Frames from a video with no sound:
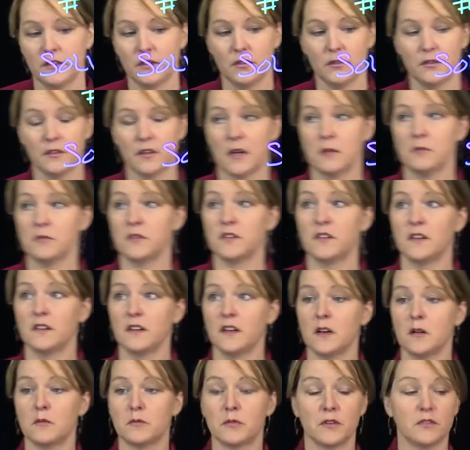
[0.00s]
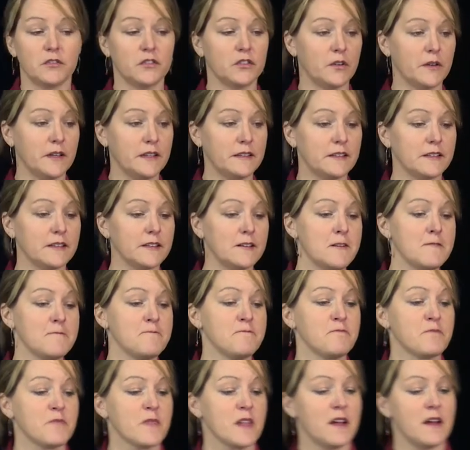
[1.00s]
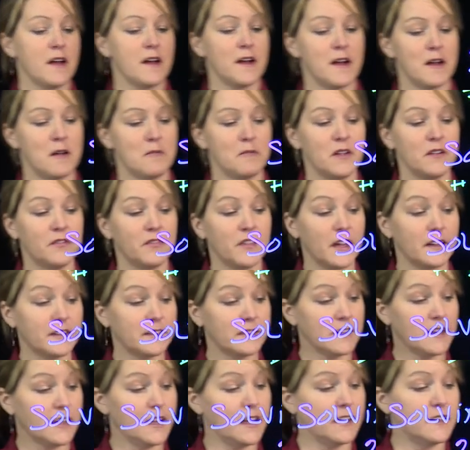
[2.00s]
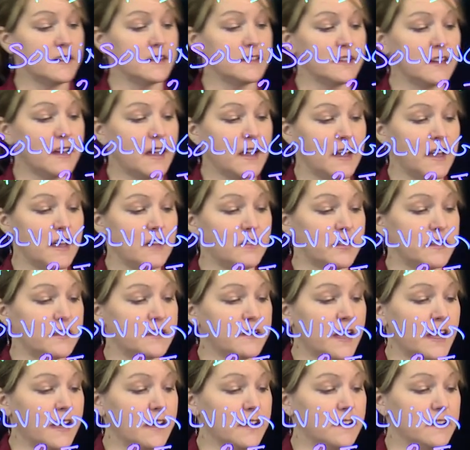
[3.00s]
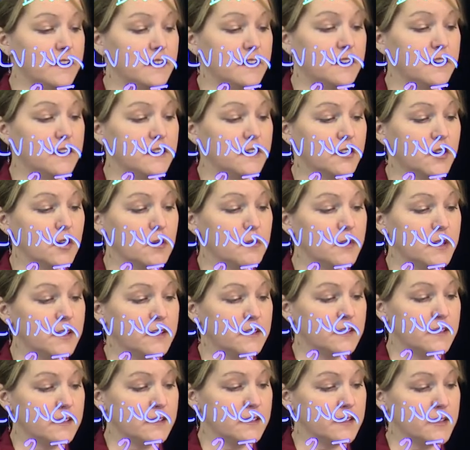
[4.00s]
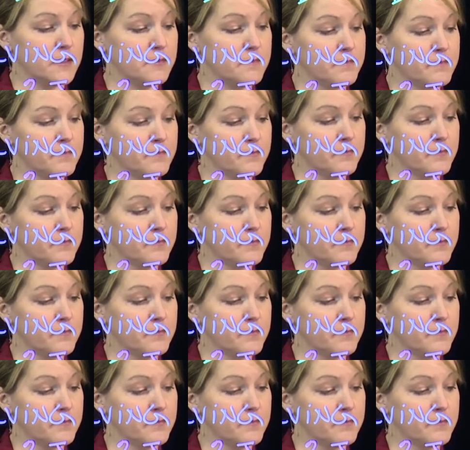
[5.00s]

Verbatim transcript: 2 times the number of joints. Um, if that's the case, I have a statically determinate system,